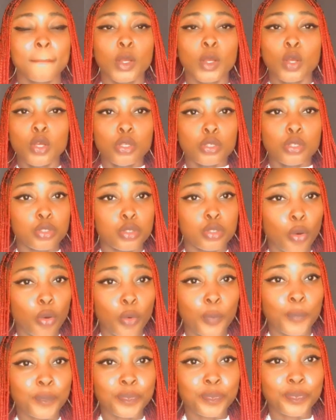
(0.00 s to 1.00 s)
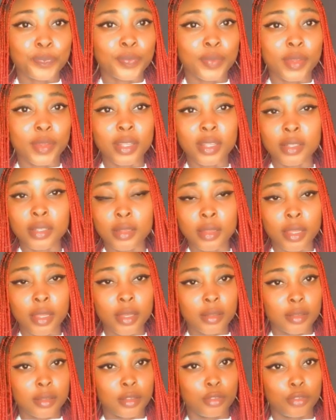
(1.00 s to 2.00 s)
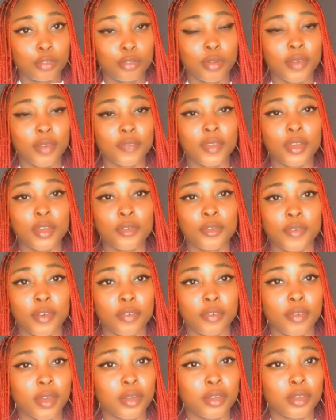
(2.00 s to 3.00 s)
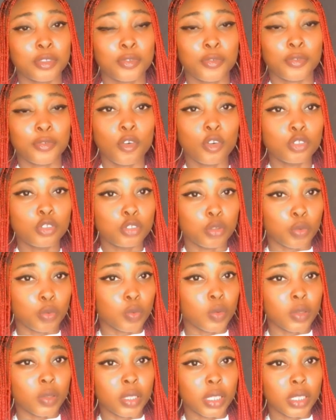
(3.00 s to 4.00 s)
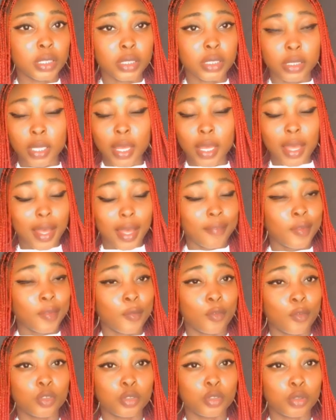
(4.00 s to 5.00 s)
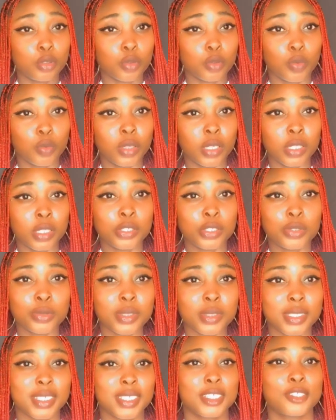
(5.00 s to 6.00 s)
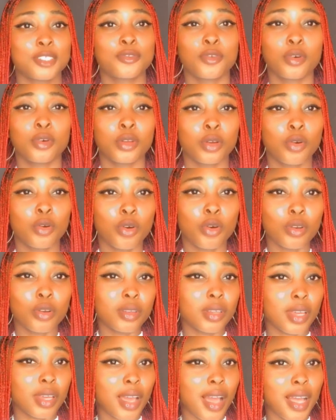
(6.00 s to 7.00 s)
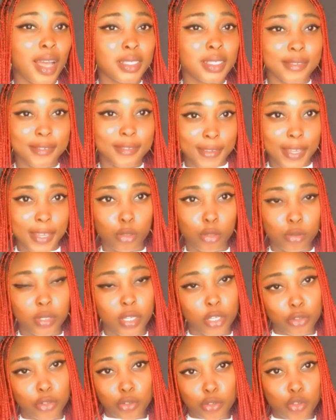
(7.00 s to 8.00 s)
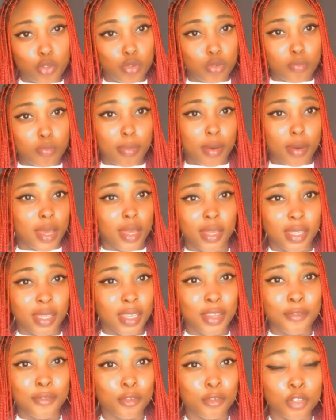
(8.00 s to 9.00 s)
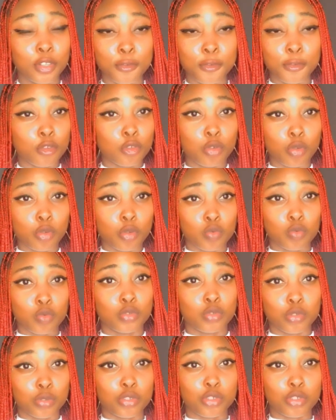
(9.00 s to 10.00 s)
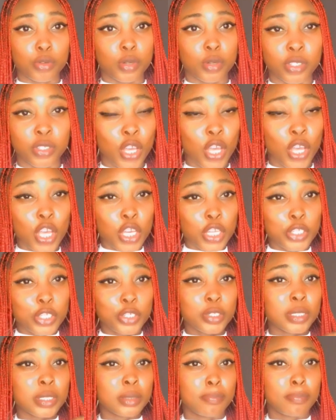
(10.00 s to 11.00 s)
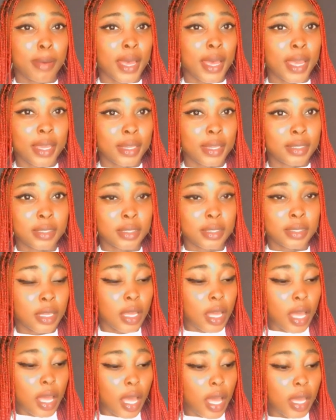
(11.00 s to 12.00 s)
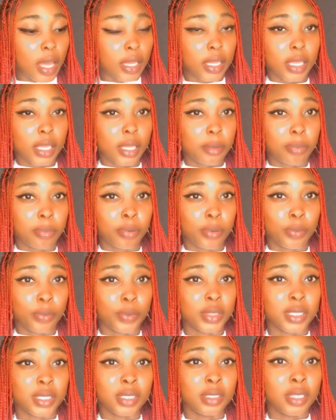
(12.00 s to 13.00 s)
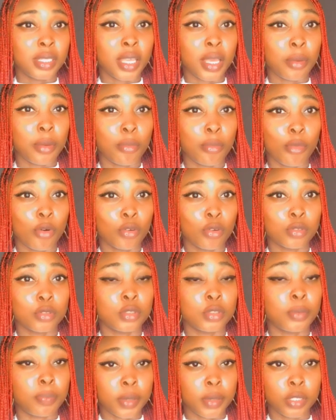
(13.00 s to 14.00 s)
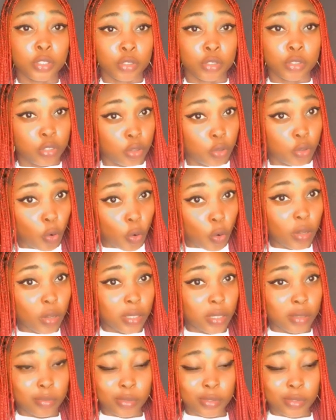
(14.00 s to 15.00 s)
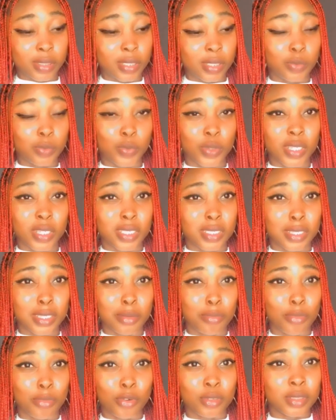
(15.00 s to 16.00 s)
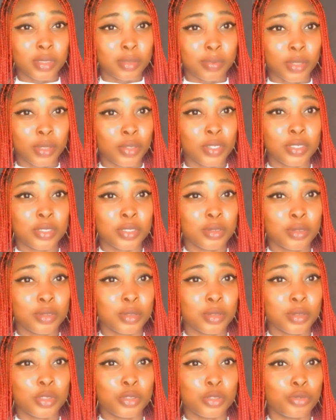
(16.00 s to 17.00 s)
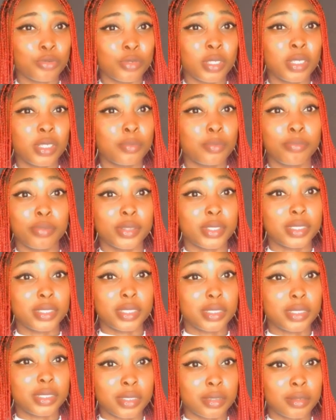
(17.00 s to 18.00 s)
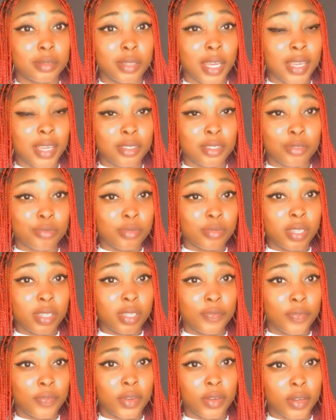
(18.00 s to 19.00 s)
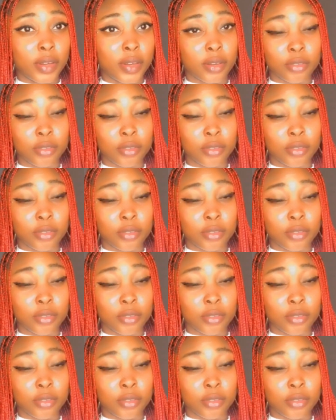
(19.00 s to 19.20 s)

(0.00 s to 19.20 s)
So the next thing to do after you verify is to fund your wallet. After funding your wallet is to search for a coin that has value that you need to buy. Even if you don't want to trade, just buy it and keep within a month, depends on the coin, within weeks, a month, because it's not something you really predict, that is really very average.